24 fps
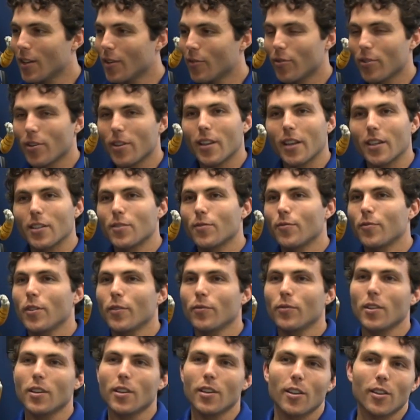for the next
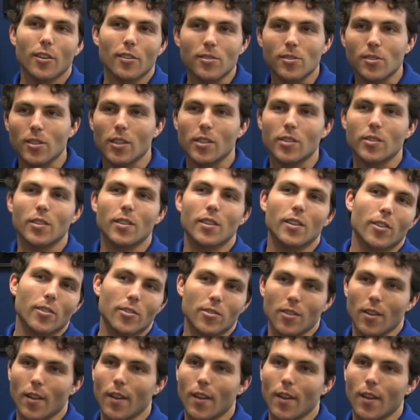50 years, 60 years,